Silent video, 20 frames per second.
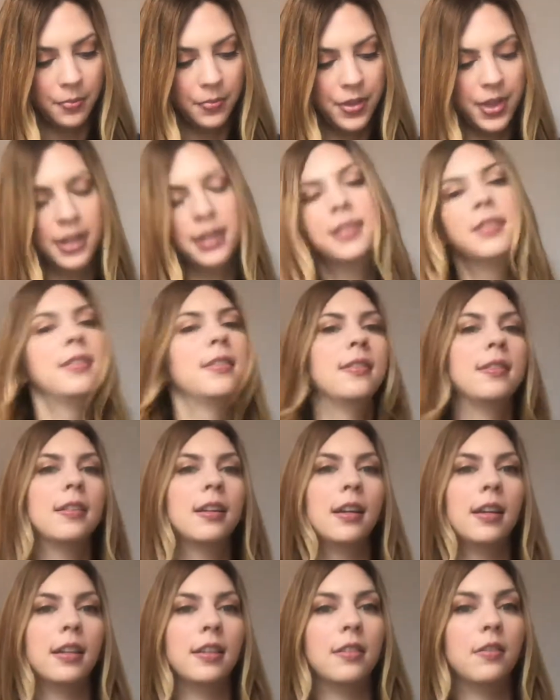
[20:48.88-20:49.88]
This
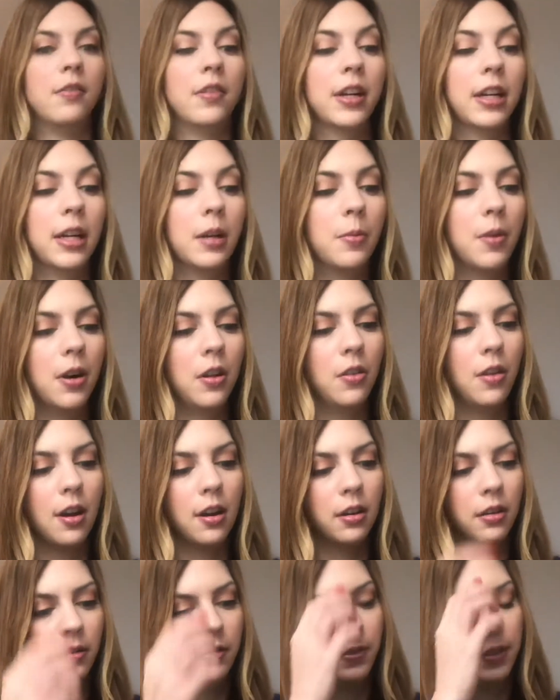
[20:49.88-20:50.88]
is very well
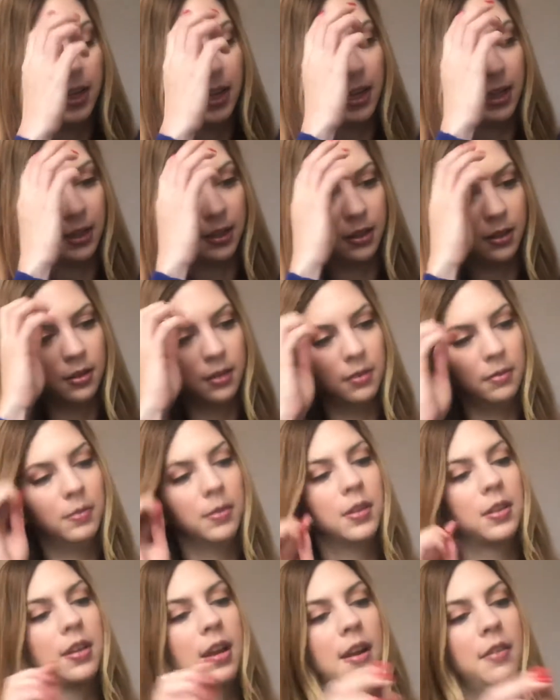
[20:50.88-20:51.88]
loved, and
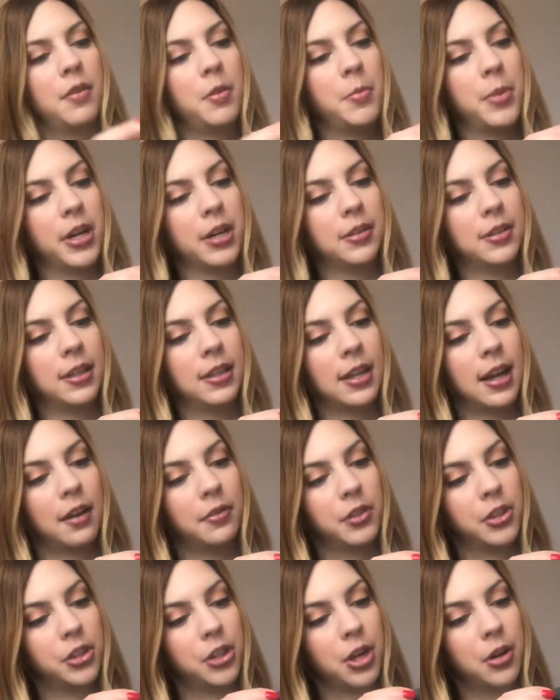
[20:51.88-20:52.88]
it's kind of embarrassing to
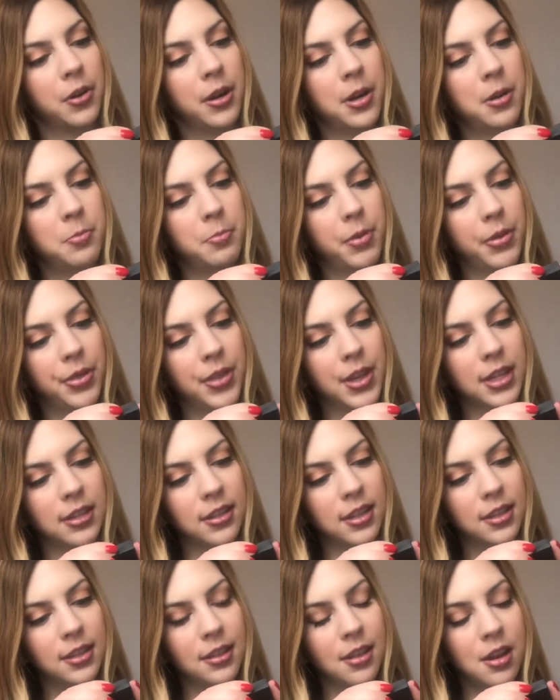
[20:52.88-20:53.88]
have to show it, but
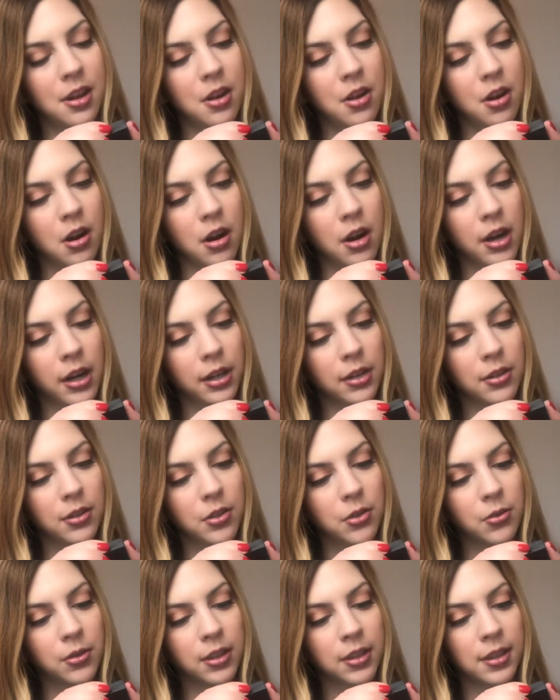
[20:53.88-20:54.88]
this is the NARS
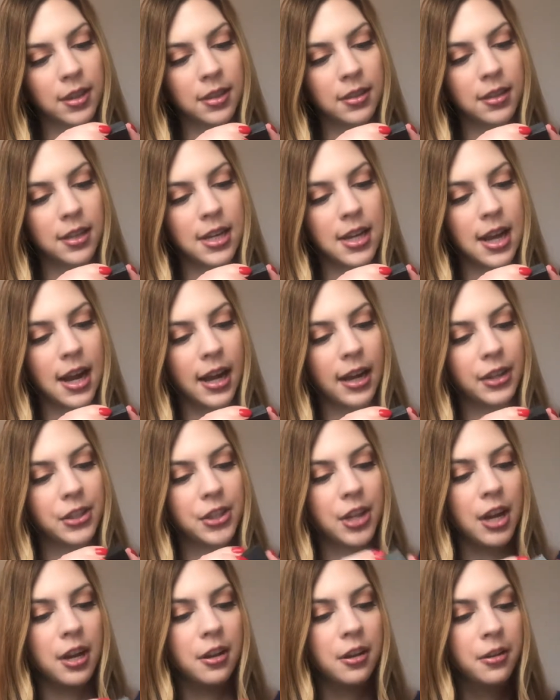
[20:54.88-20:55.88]
Dual Intensity
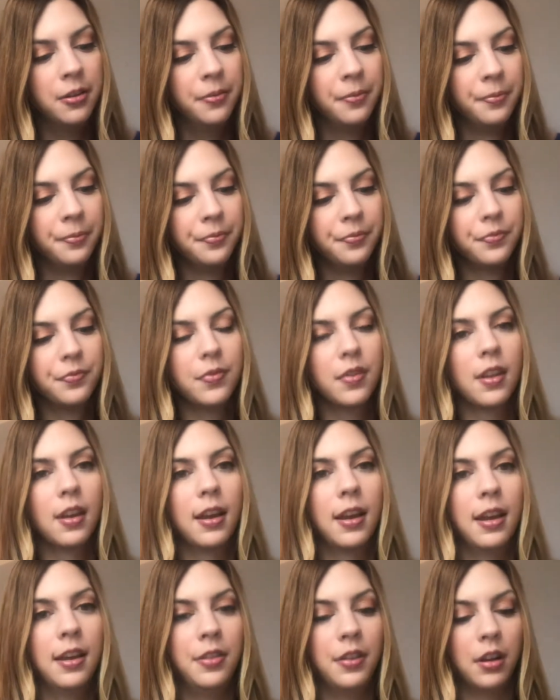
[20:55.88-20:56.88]
Eyeshadow
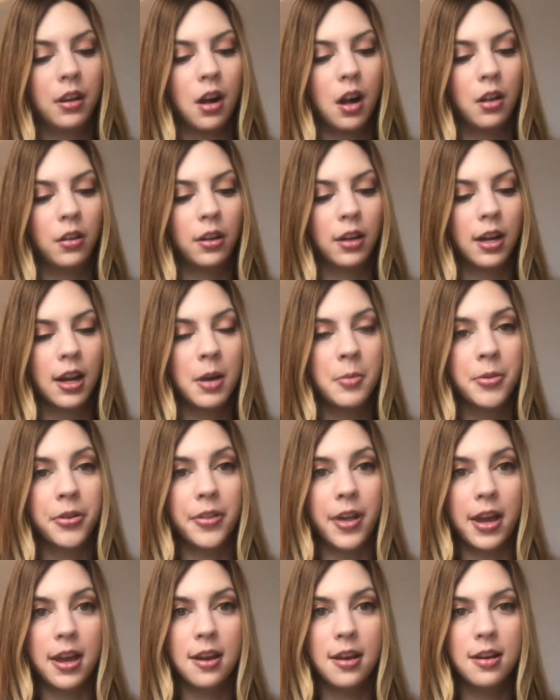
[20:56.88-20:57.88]
in the color
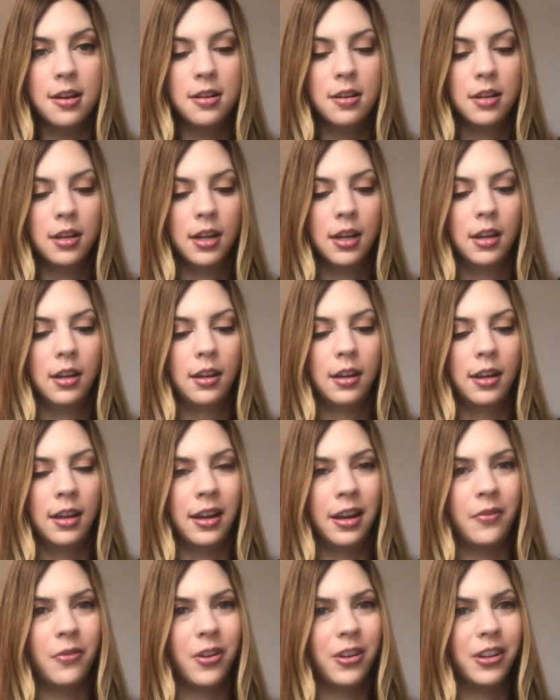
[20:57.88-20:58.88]
Himalaya, and
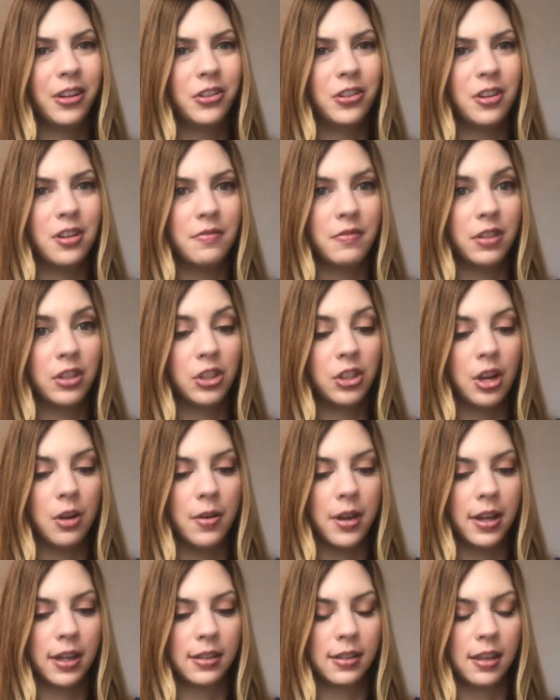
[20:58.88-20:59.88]
I feel like I shouldn't even show
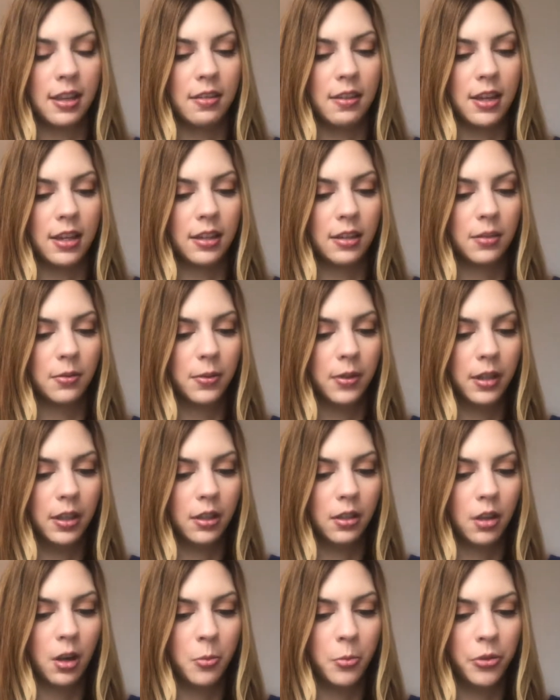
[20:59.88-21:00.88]
it because I think it's really
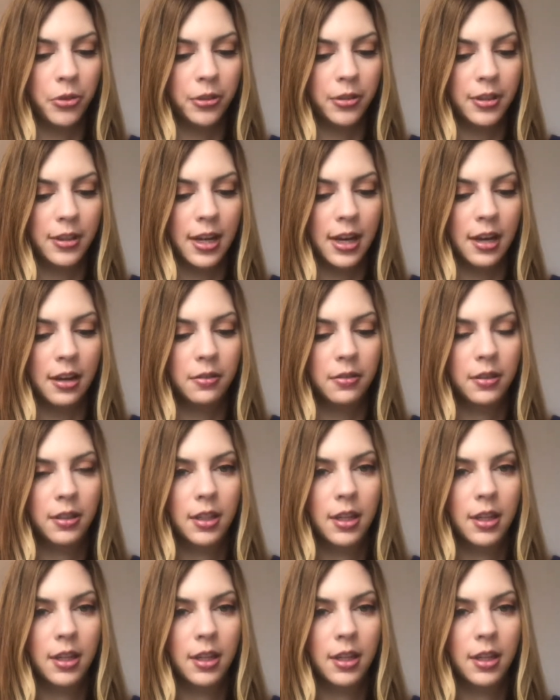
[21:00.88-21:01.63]
crumbled now,